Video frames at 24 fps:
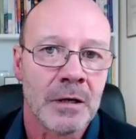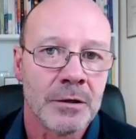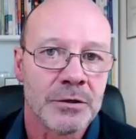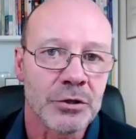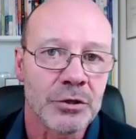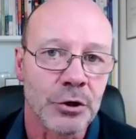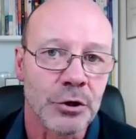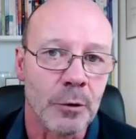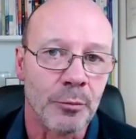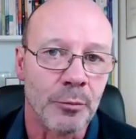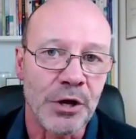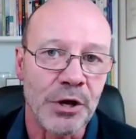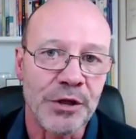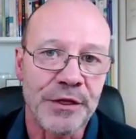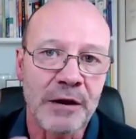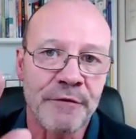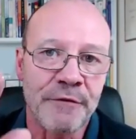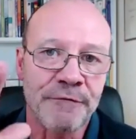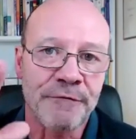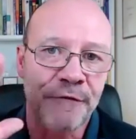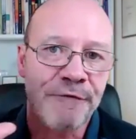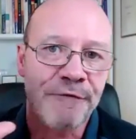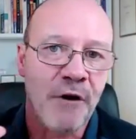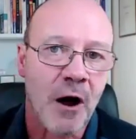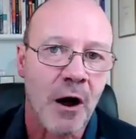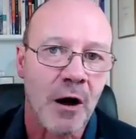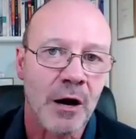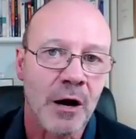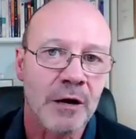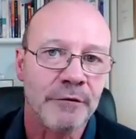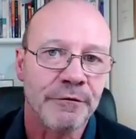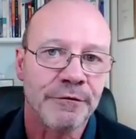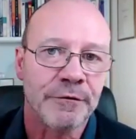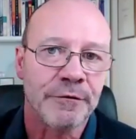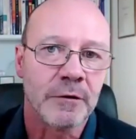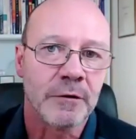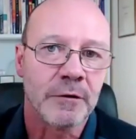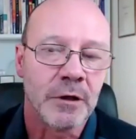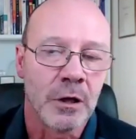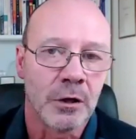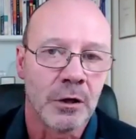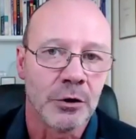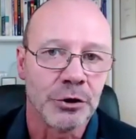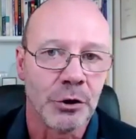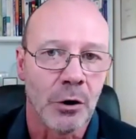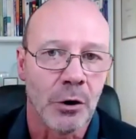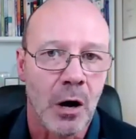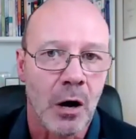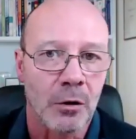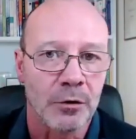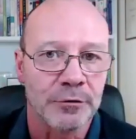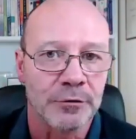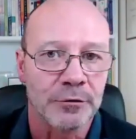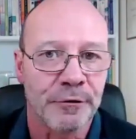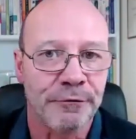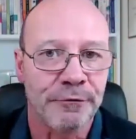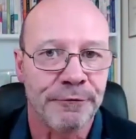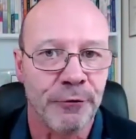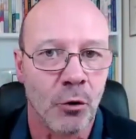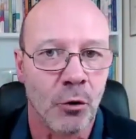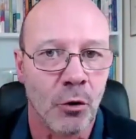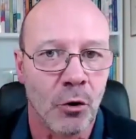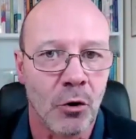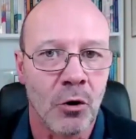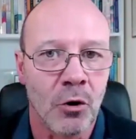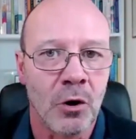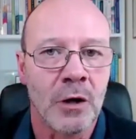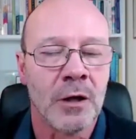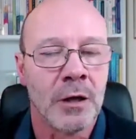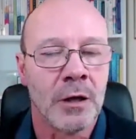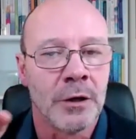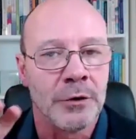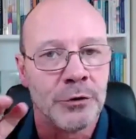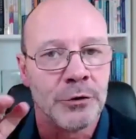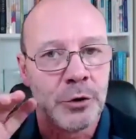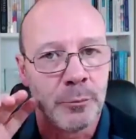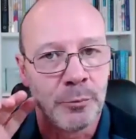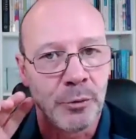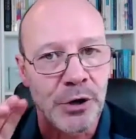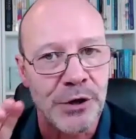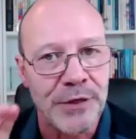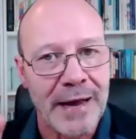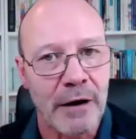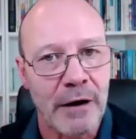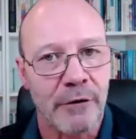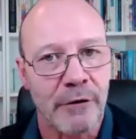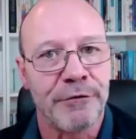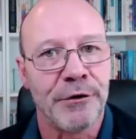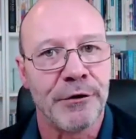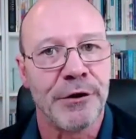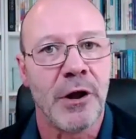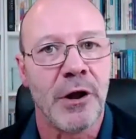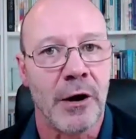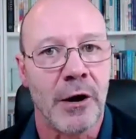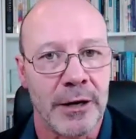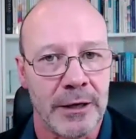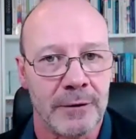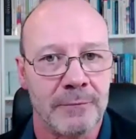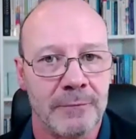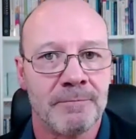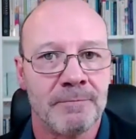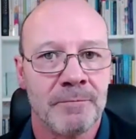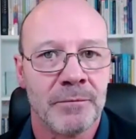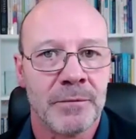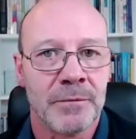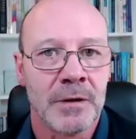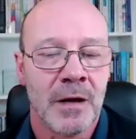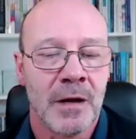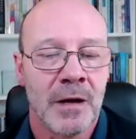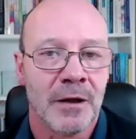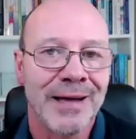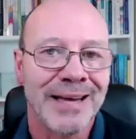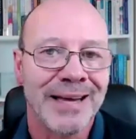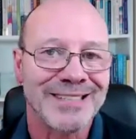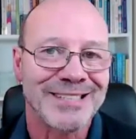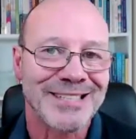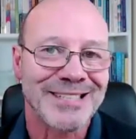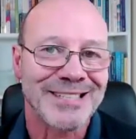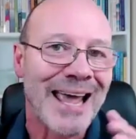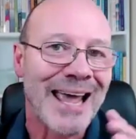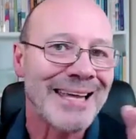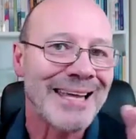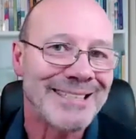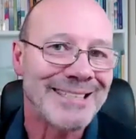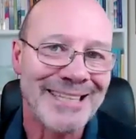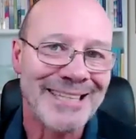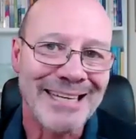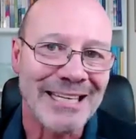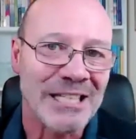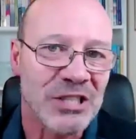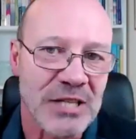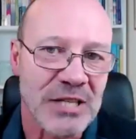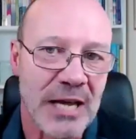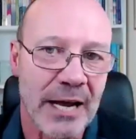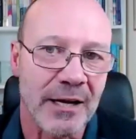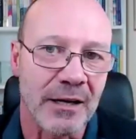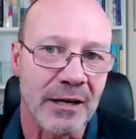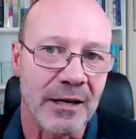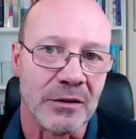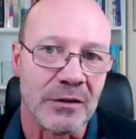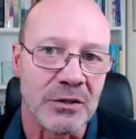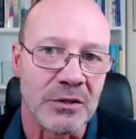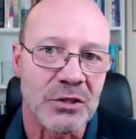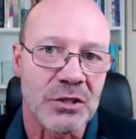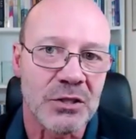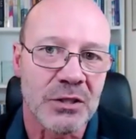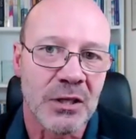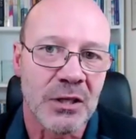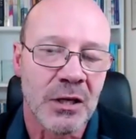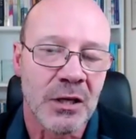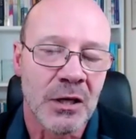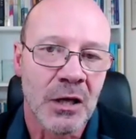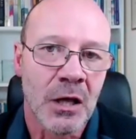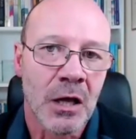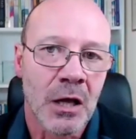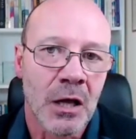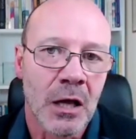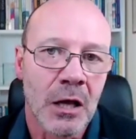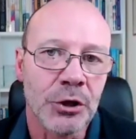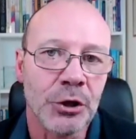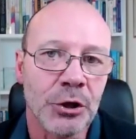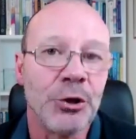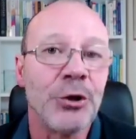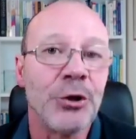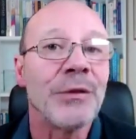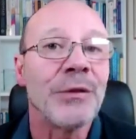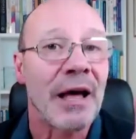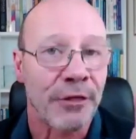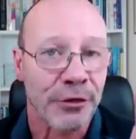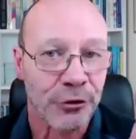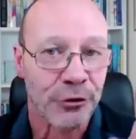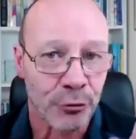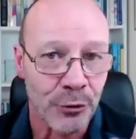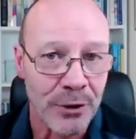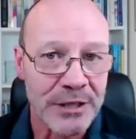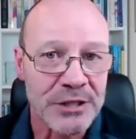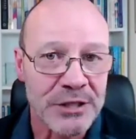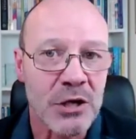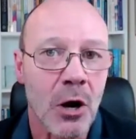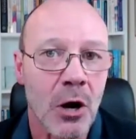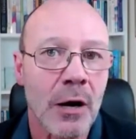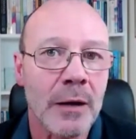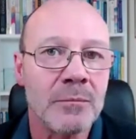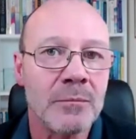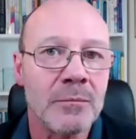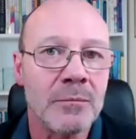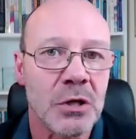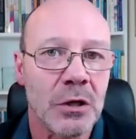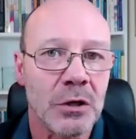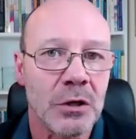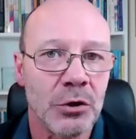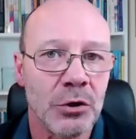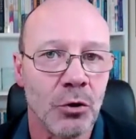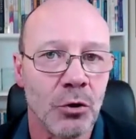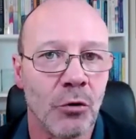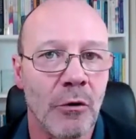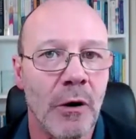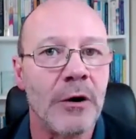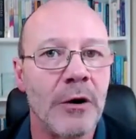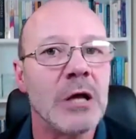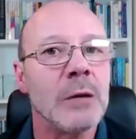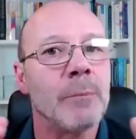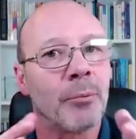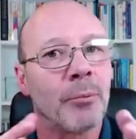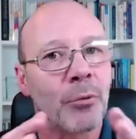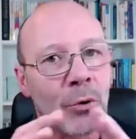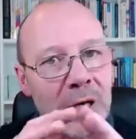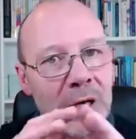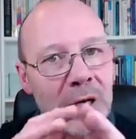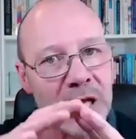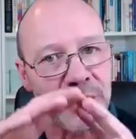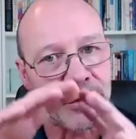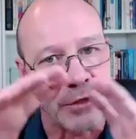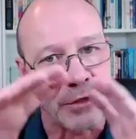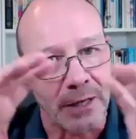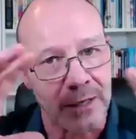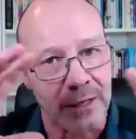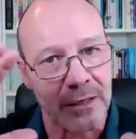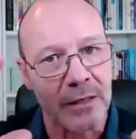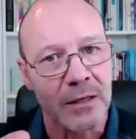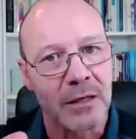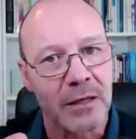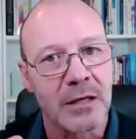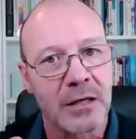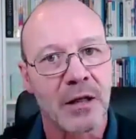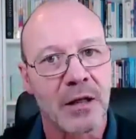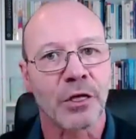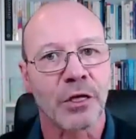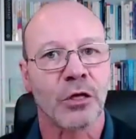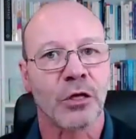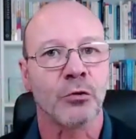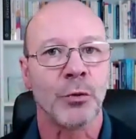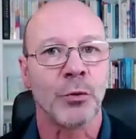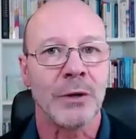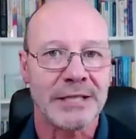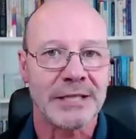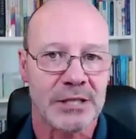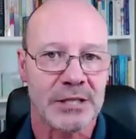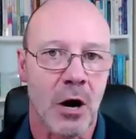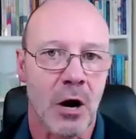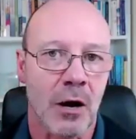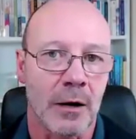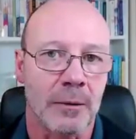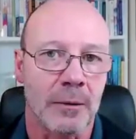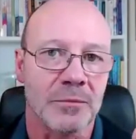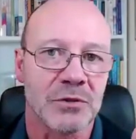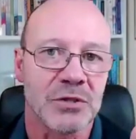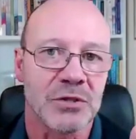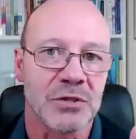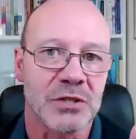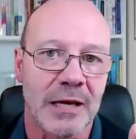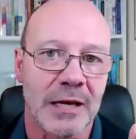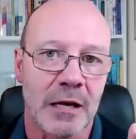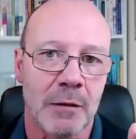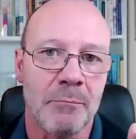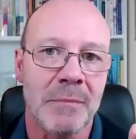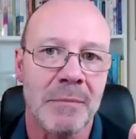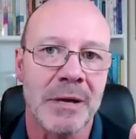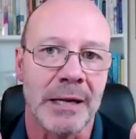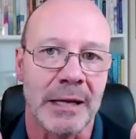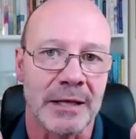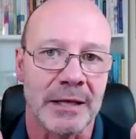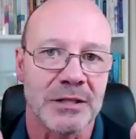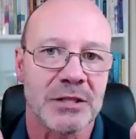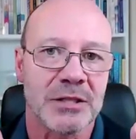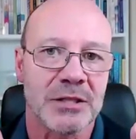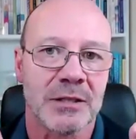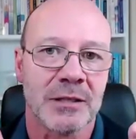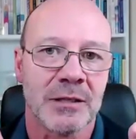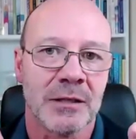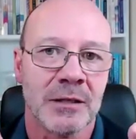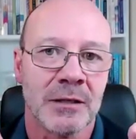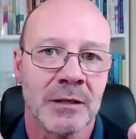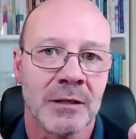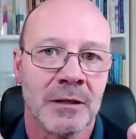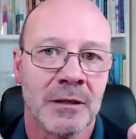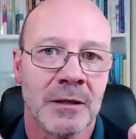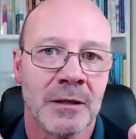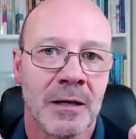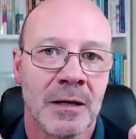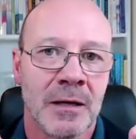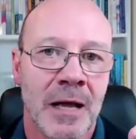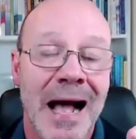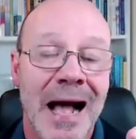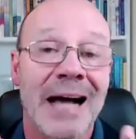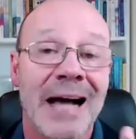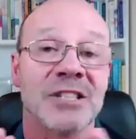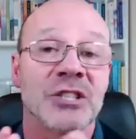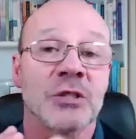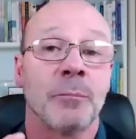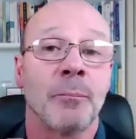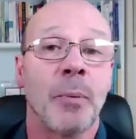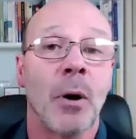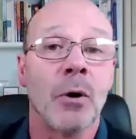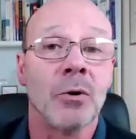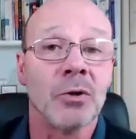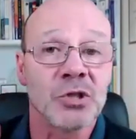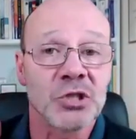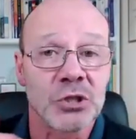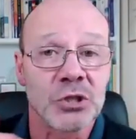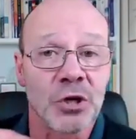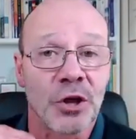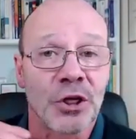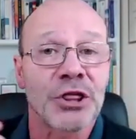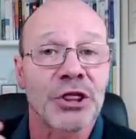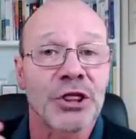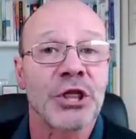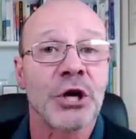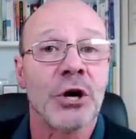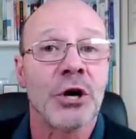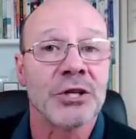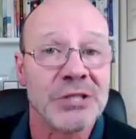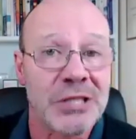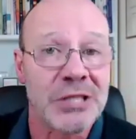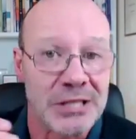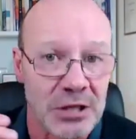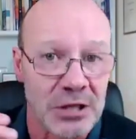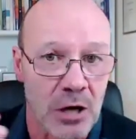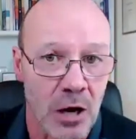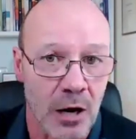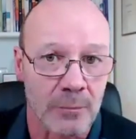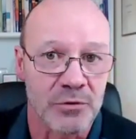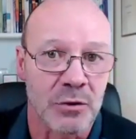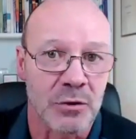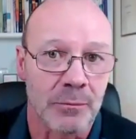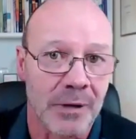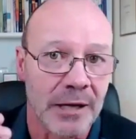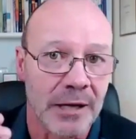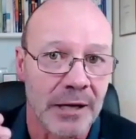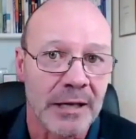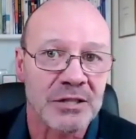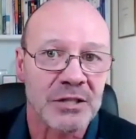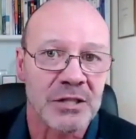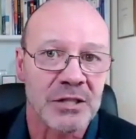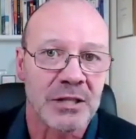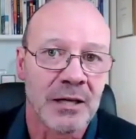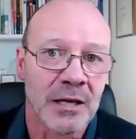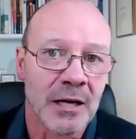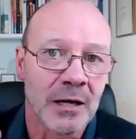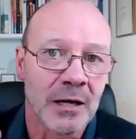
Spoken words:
So you breathe in for 5, you hold for 4, you breathe out for 9. That's 18 seconds. You do that 3 times, you're only breathing 3 times in a minute, as opposed to 30 times a minute